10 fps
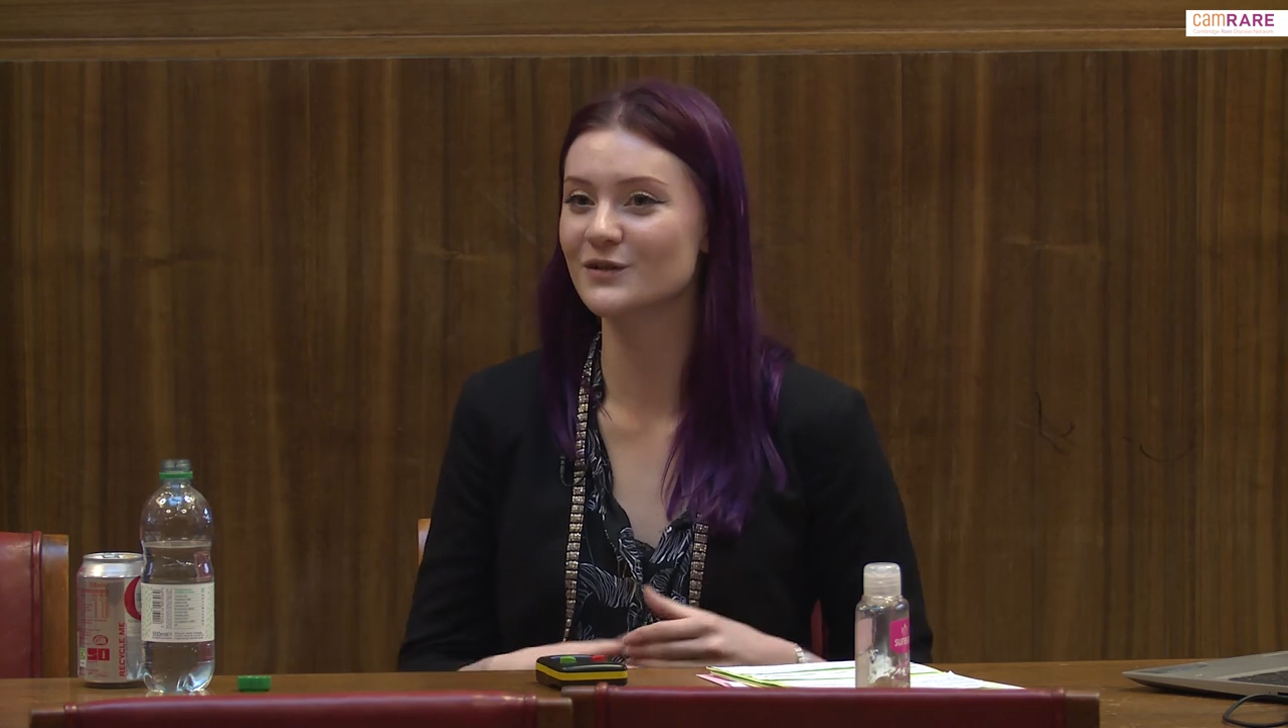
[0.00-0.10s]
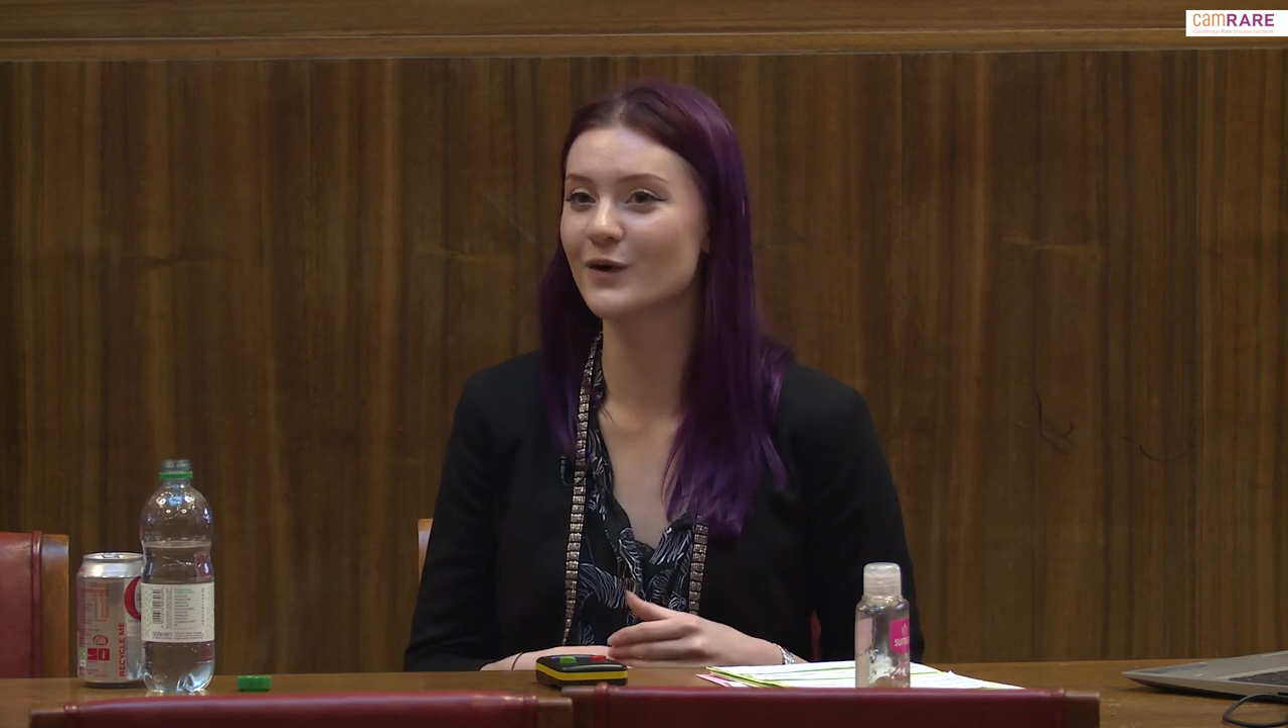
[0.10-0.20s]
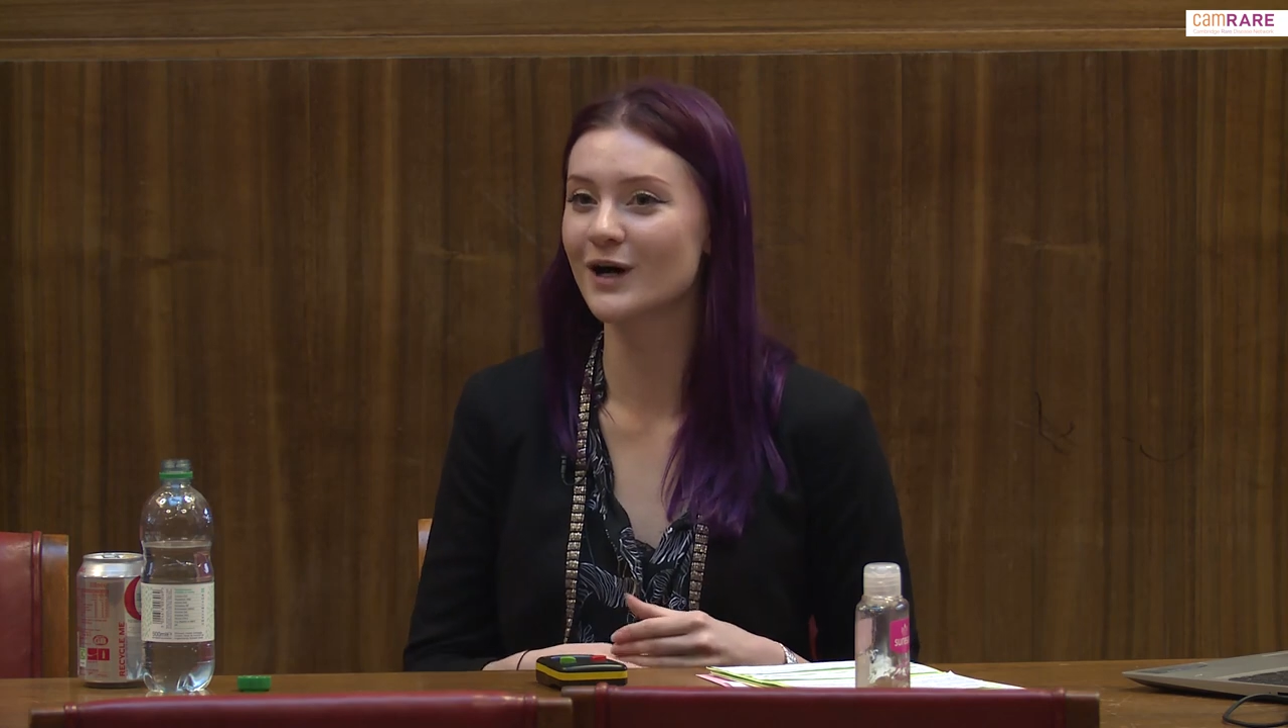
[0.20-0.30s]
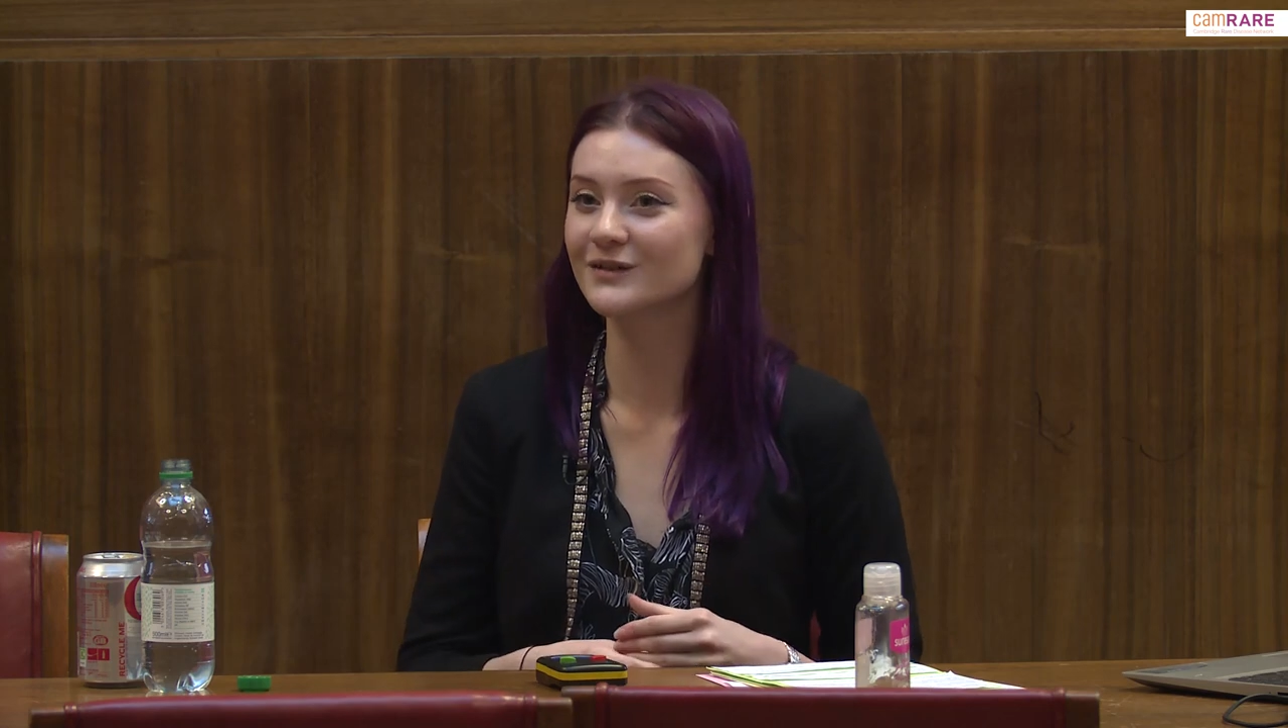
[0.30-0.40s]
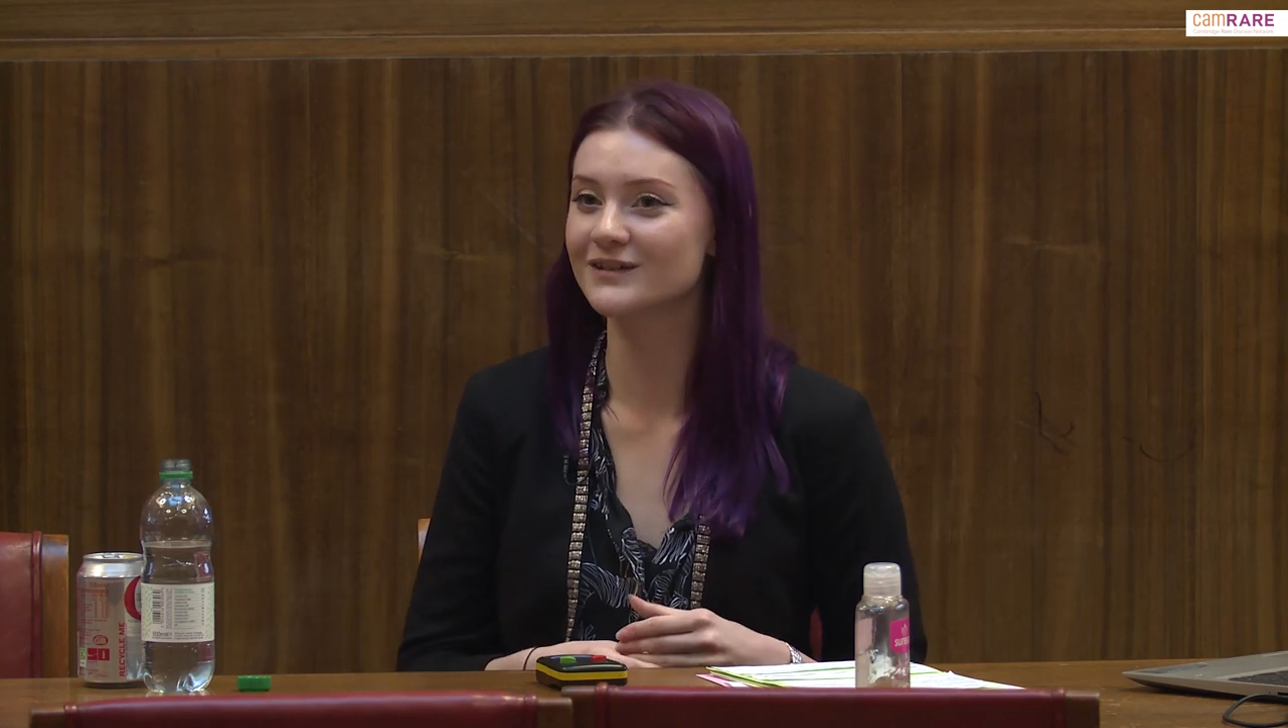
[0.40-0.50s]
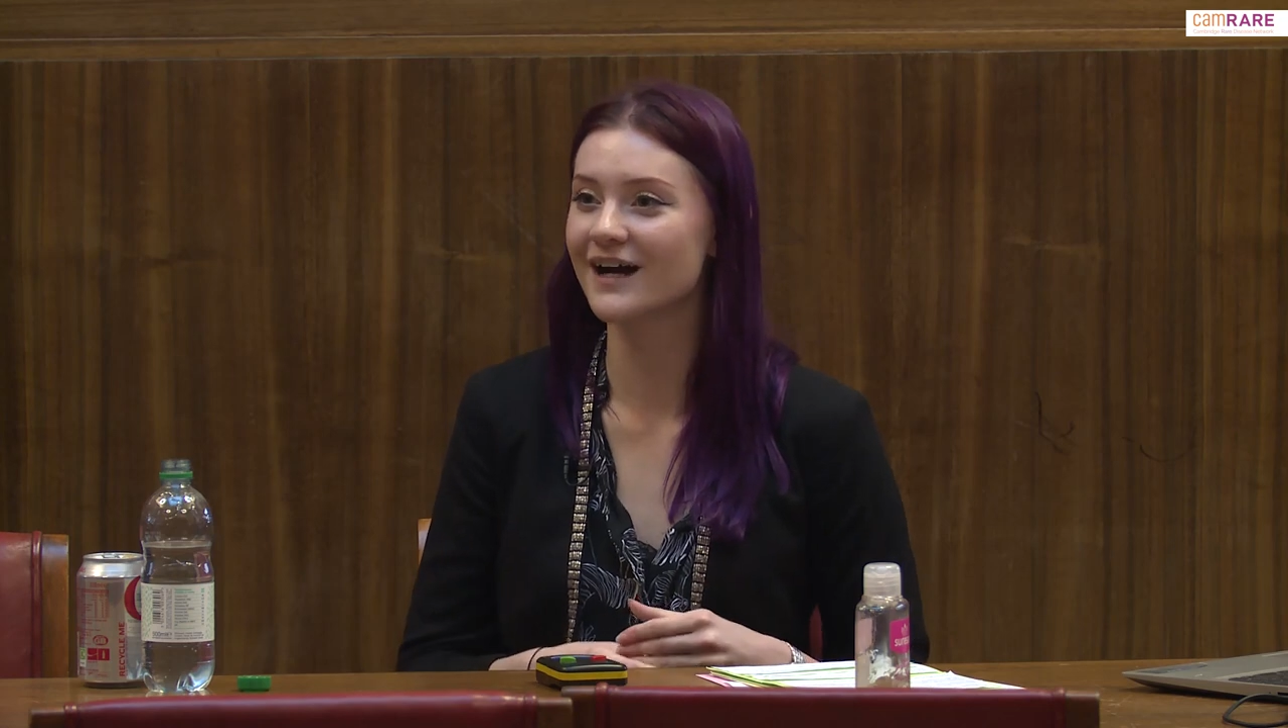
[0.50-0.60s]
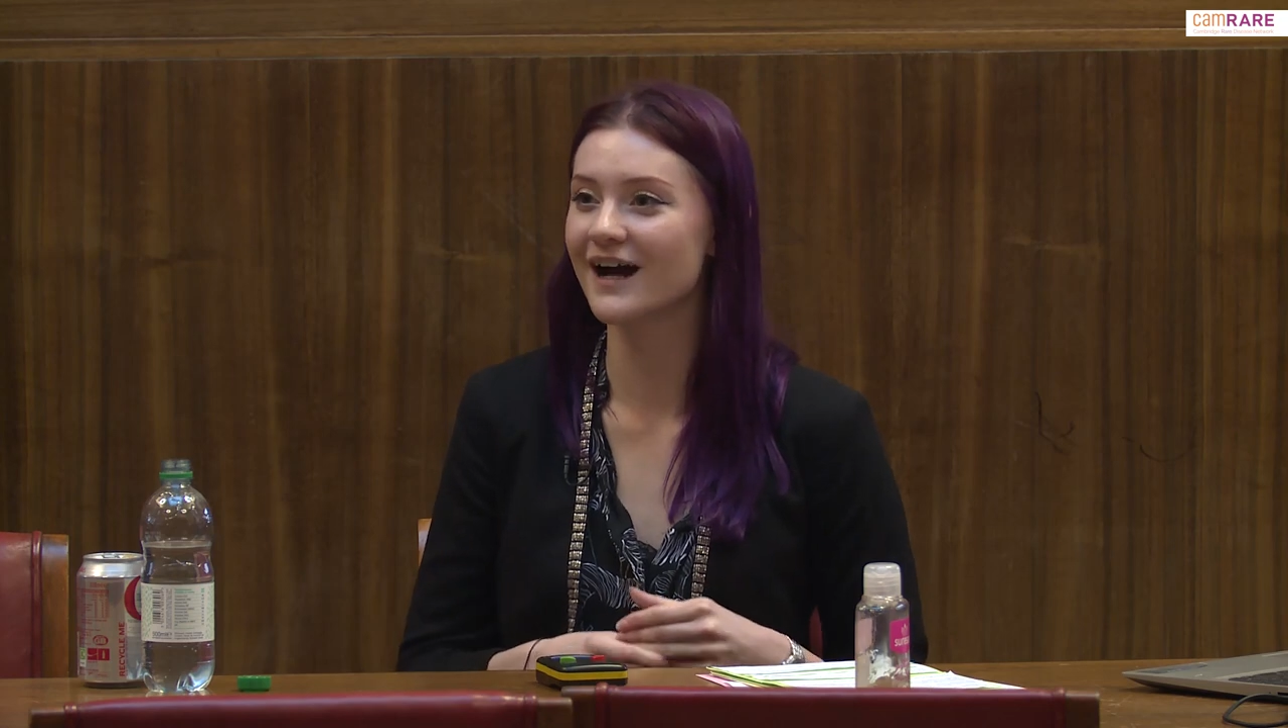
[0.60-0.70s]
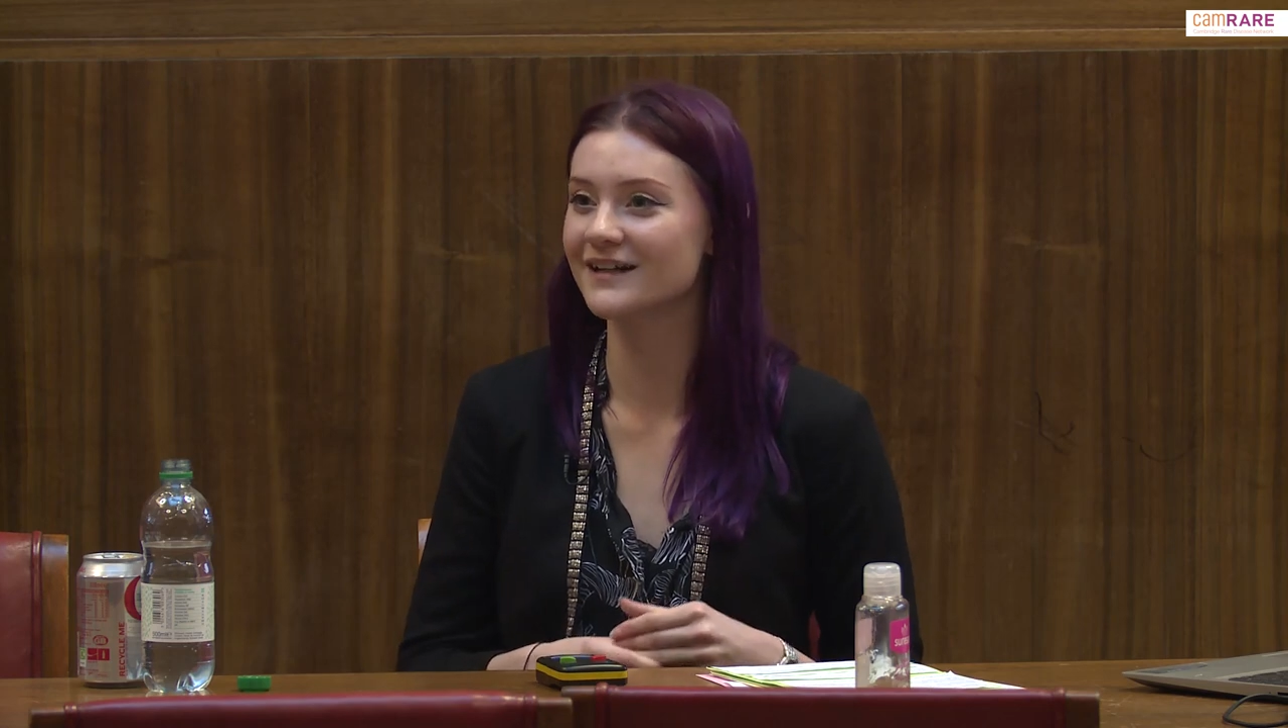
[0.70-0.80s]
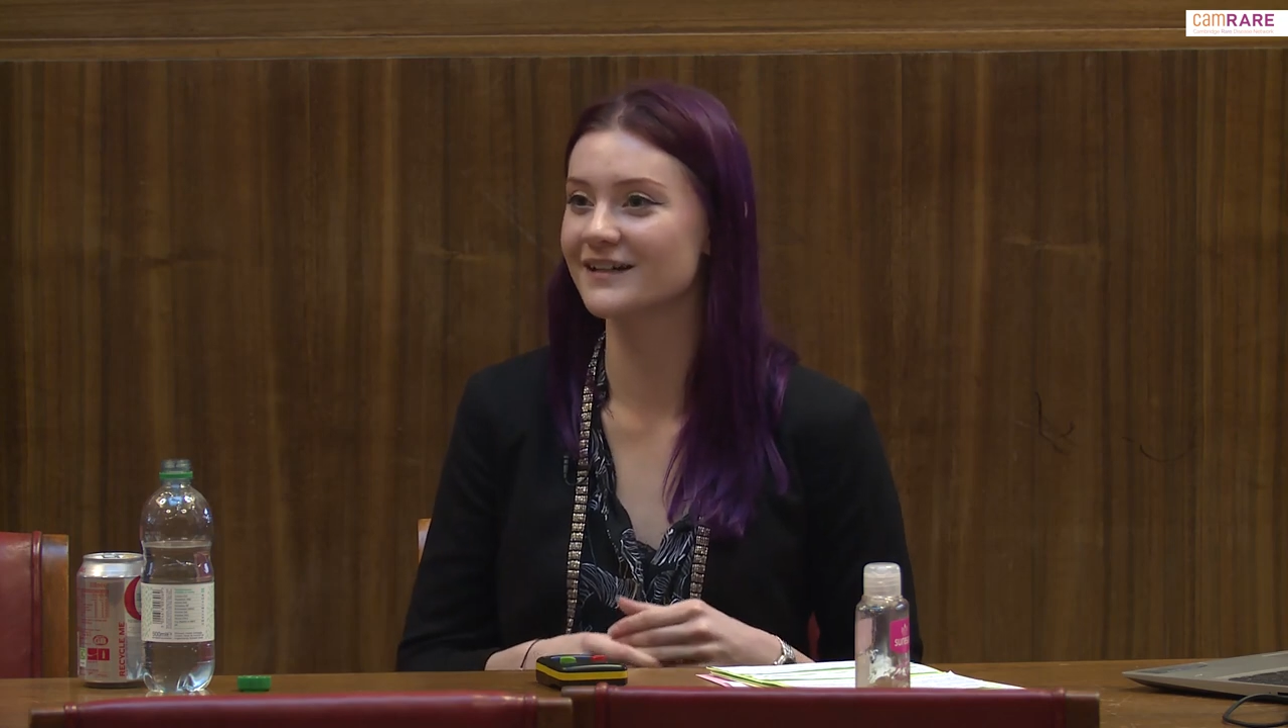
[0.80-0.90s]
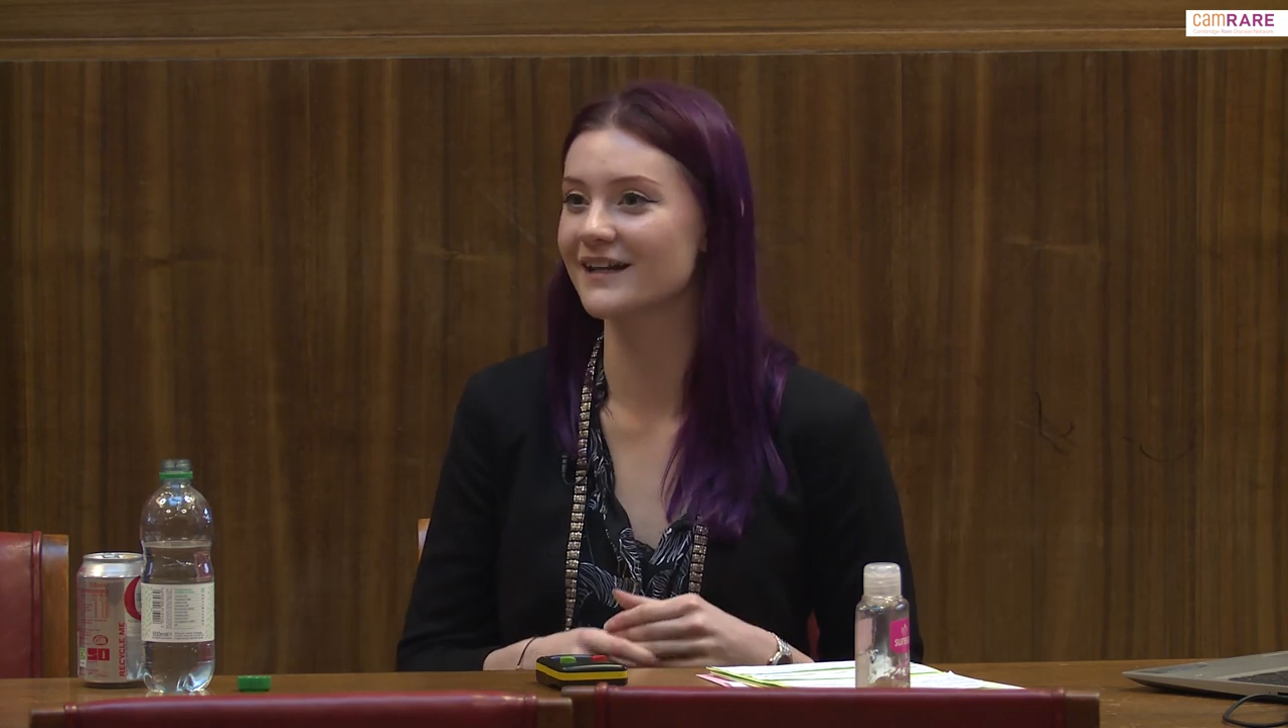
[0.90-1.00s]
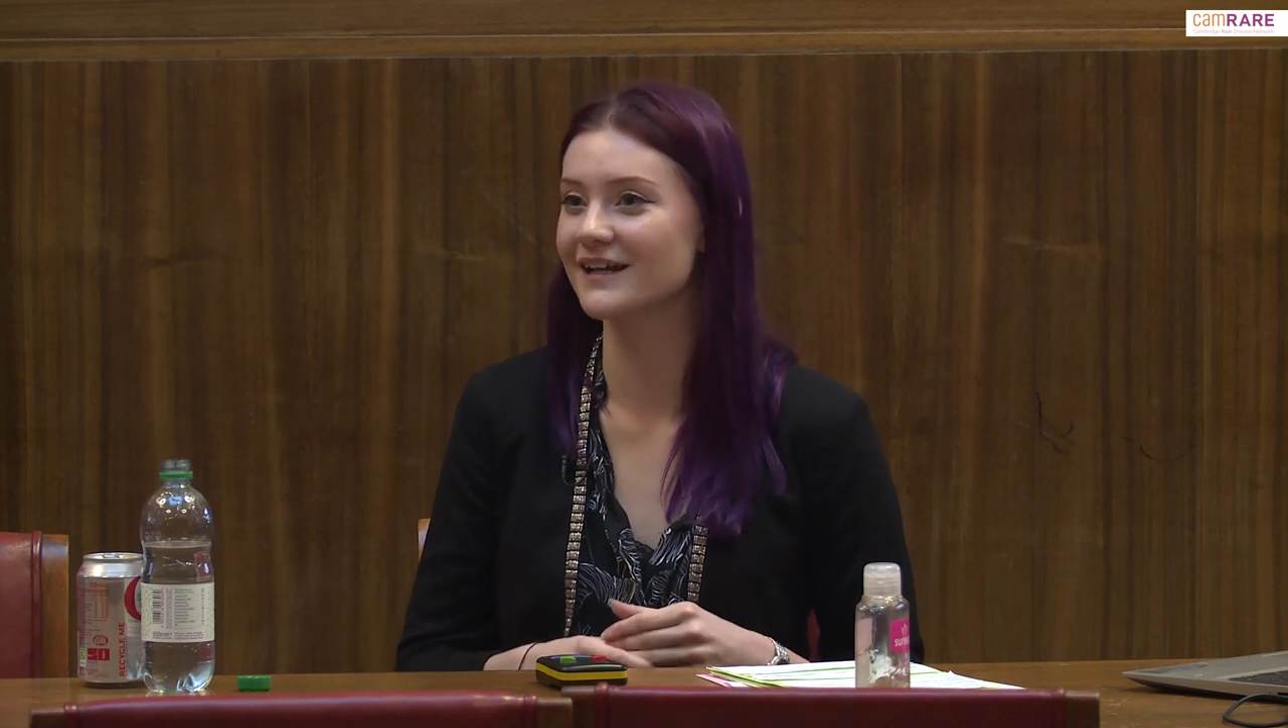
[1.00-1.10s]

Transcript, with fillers: in the world that I hadn't